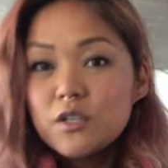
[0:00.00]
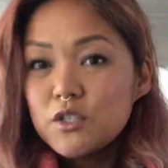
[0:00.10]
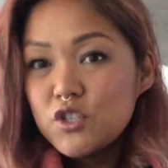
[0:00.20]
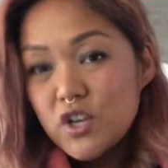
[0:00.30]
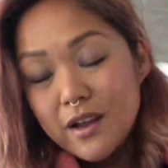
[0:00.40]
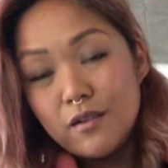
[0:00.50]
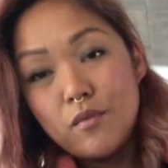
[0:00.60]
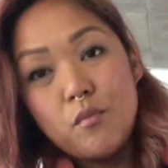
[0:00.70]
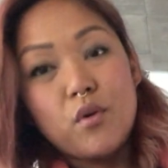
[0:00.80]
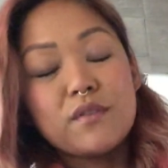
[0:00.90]
channel
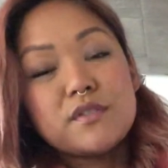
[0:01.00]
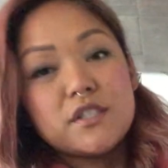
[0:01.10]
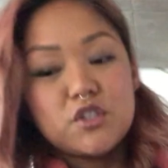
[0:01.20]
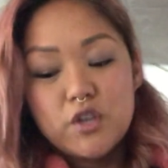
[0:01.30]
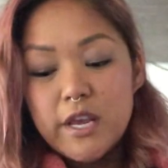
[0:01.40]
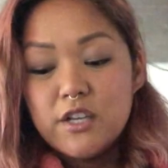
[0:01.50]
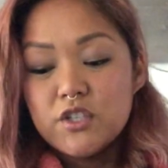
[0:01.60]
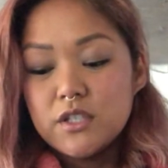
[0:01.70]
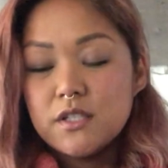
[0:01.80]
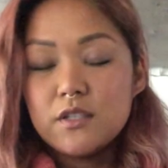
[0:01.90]
morphs and
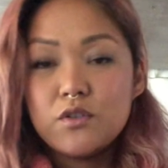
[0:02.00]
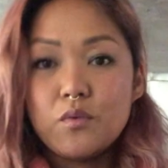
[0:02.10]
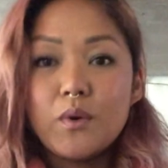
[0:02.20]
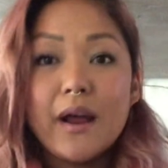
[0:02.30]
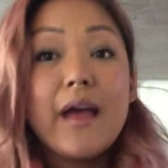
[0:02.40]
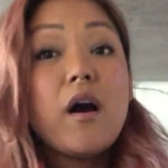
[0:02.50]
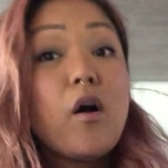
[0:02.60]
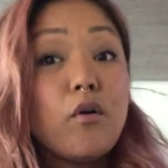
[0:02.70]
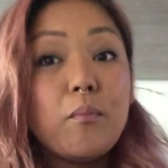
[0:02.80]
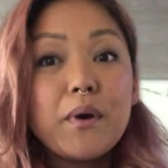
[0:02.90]
changes into what I
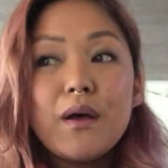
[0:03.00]
hope